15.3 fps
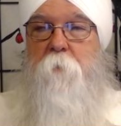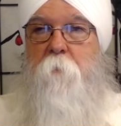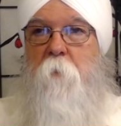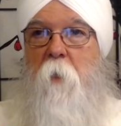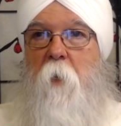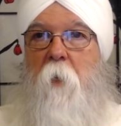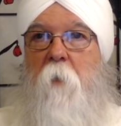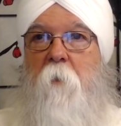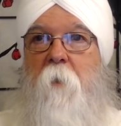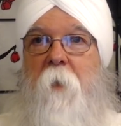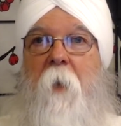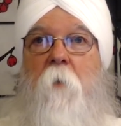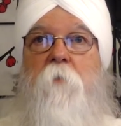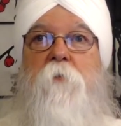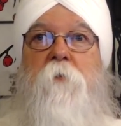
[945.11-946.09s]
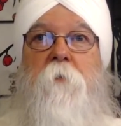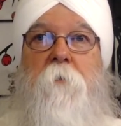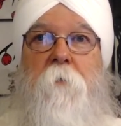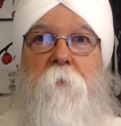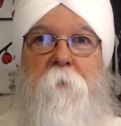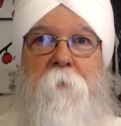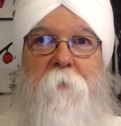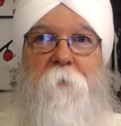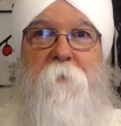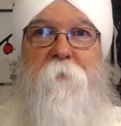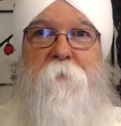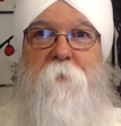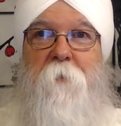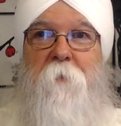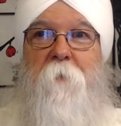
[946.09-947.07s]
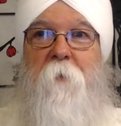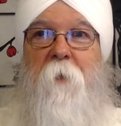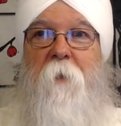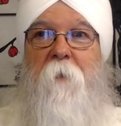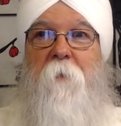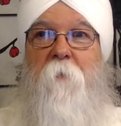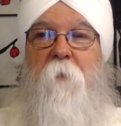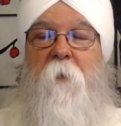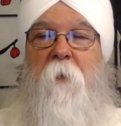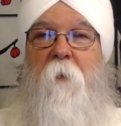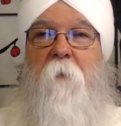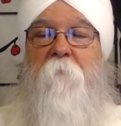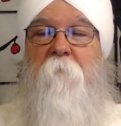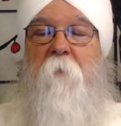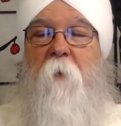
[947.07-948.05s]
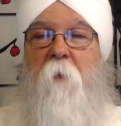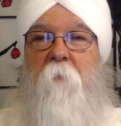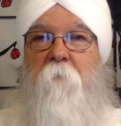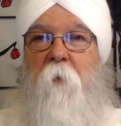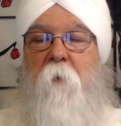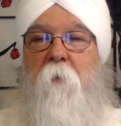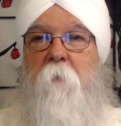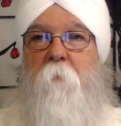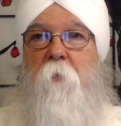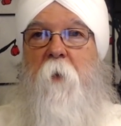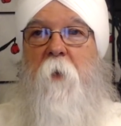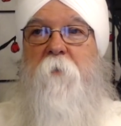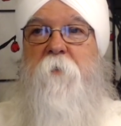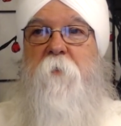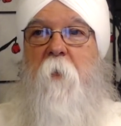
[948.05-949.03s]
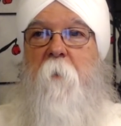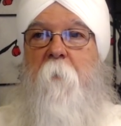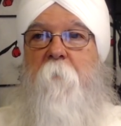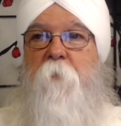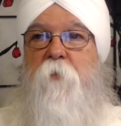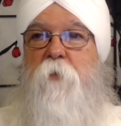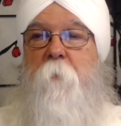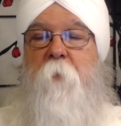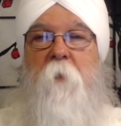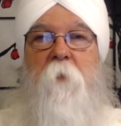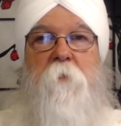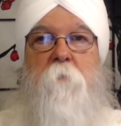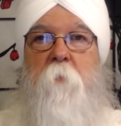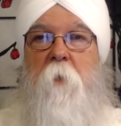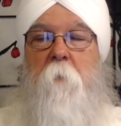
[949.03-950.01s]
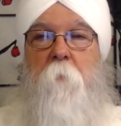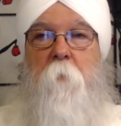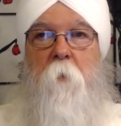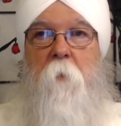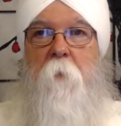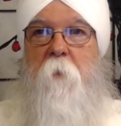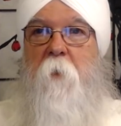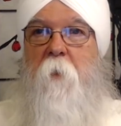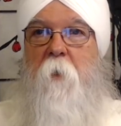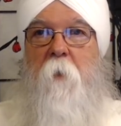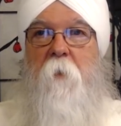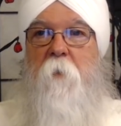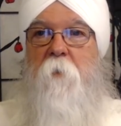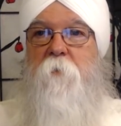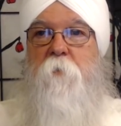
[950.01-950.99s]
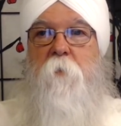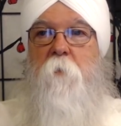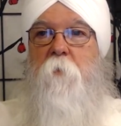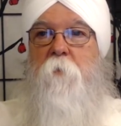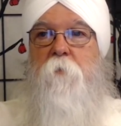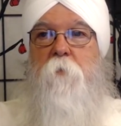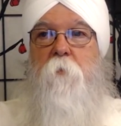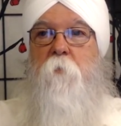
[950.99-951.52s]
to not gouge you. So you're getting a very, very good price. Shipping is minimal. It gets to you in